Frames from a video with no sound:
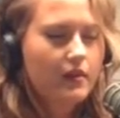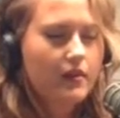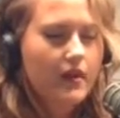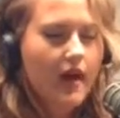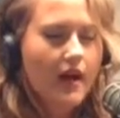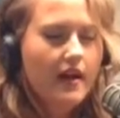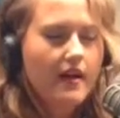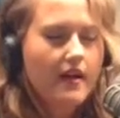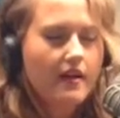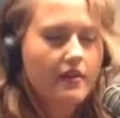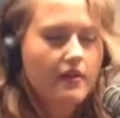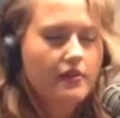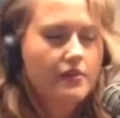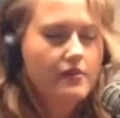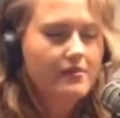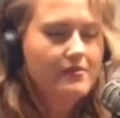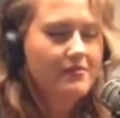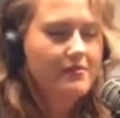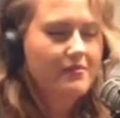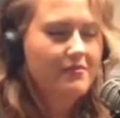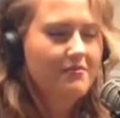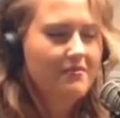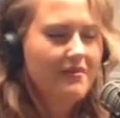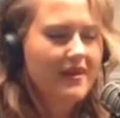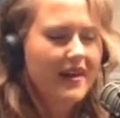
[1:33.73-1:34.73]
I lose
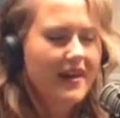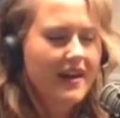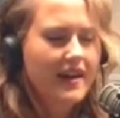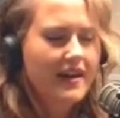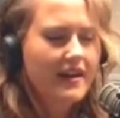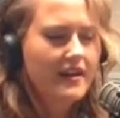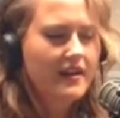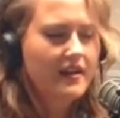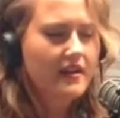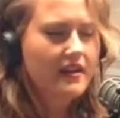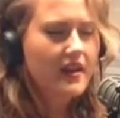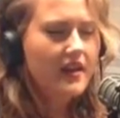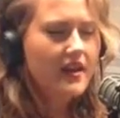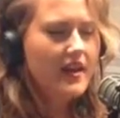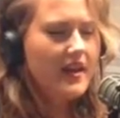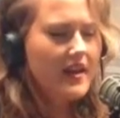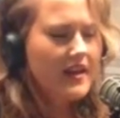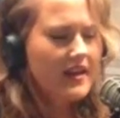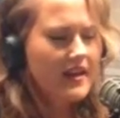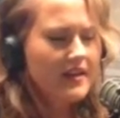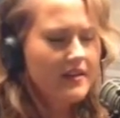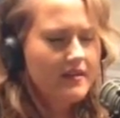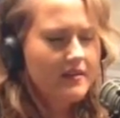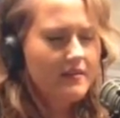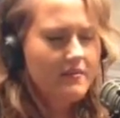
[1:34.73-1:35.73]
my mind.
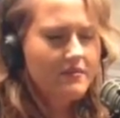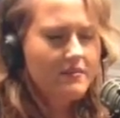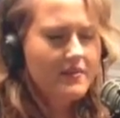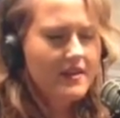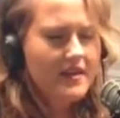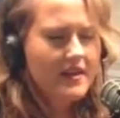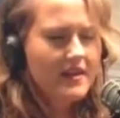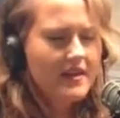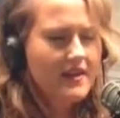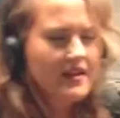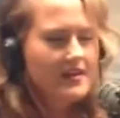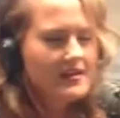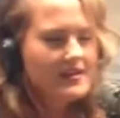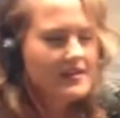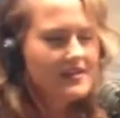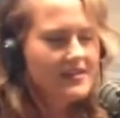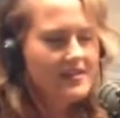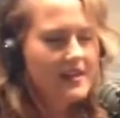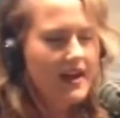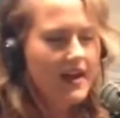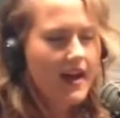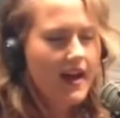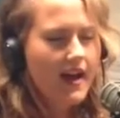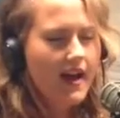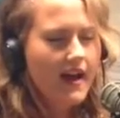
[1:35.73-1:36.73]
Give me a
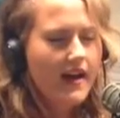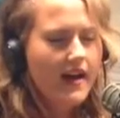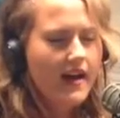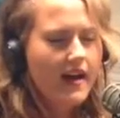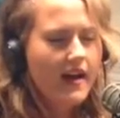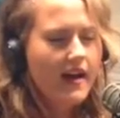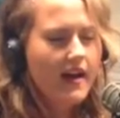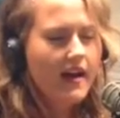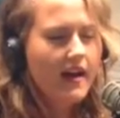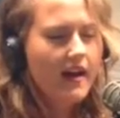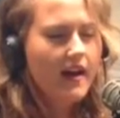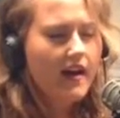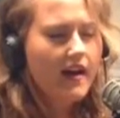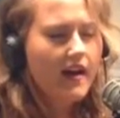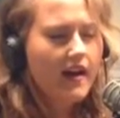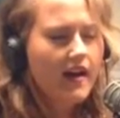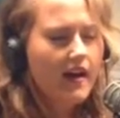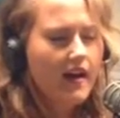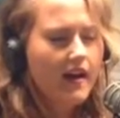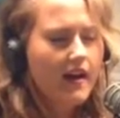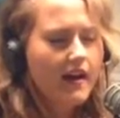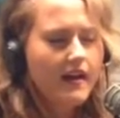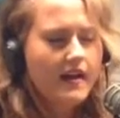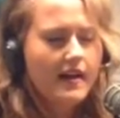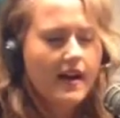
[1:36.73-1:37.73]

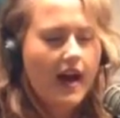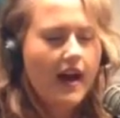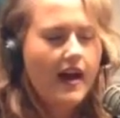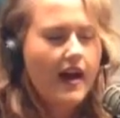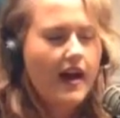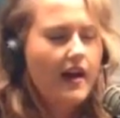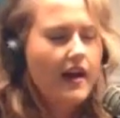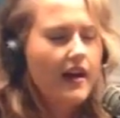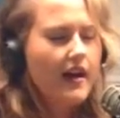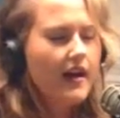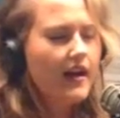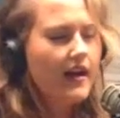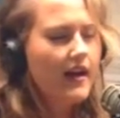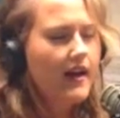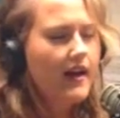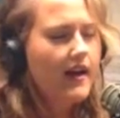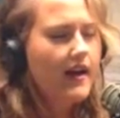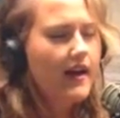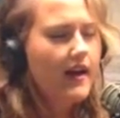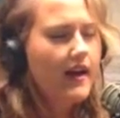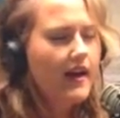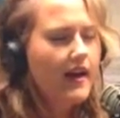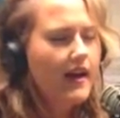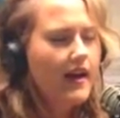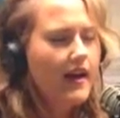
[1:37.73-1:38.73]
sign.
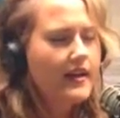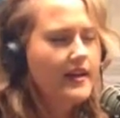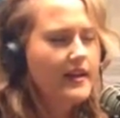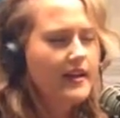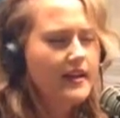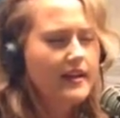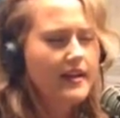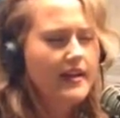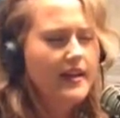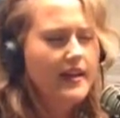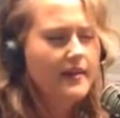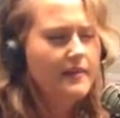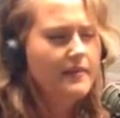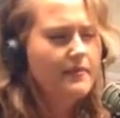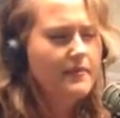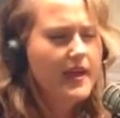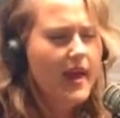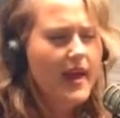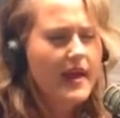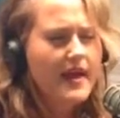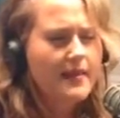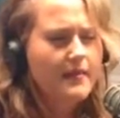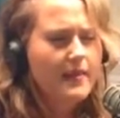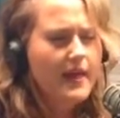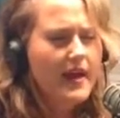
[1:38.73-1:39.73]
Hit
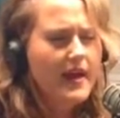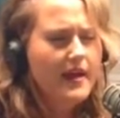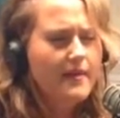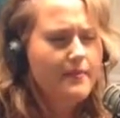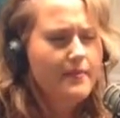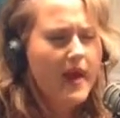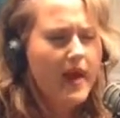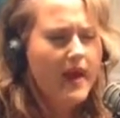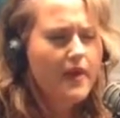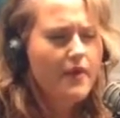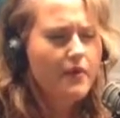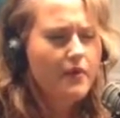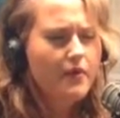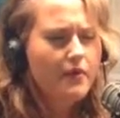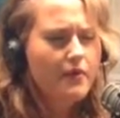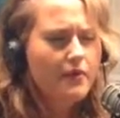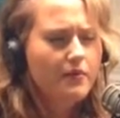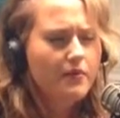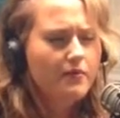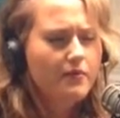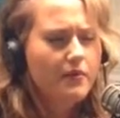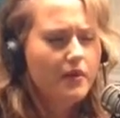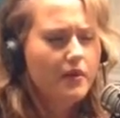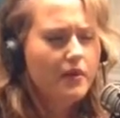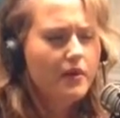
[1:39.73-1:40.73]
me, baby,
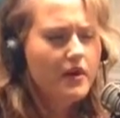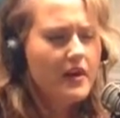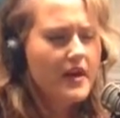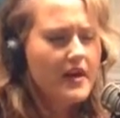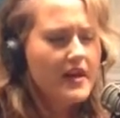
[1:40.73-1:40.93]
one more